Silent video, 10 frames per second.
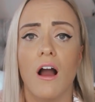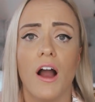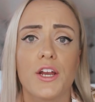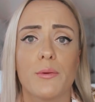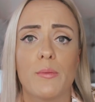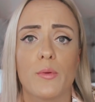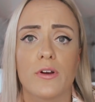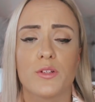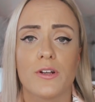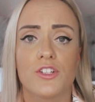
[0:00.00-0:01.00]
I don't remember
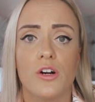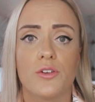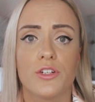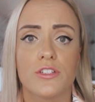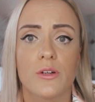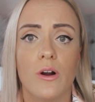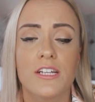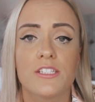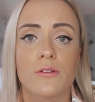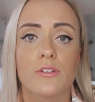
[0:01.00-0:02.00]
much of my childhood, so
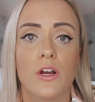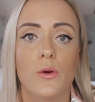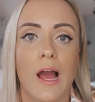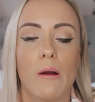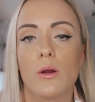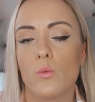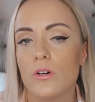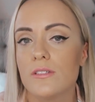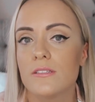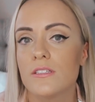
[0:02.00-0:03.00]
I don't know how I
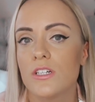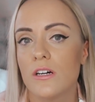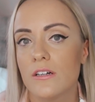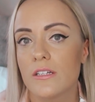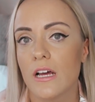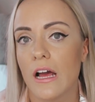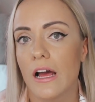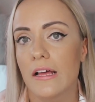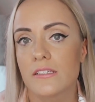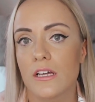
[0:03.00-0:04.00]
was as a child
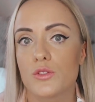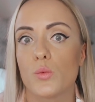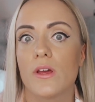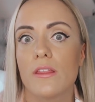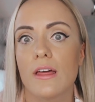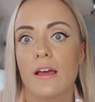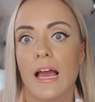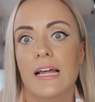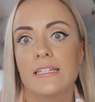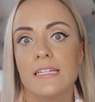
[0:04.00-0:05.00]
as such with
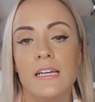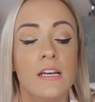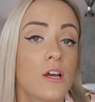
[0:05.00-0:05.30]
handy.